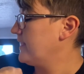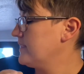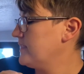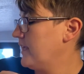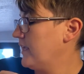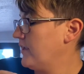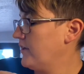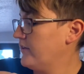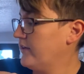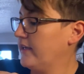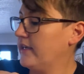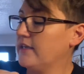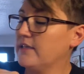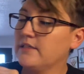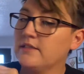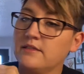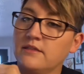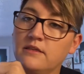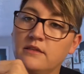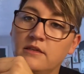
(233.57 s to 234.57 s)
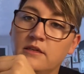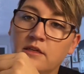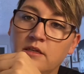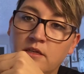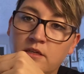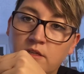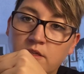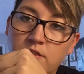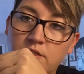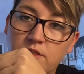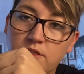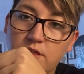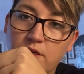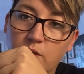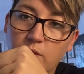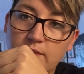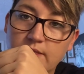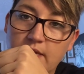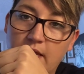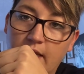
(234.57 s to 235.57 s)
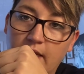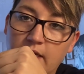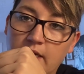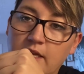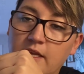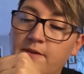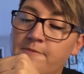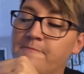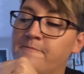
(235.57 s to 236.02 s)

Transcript: and creeks. So tiny.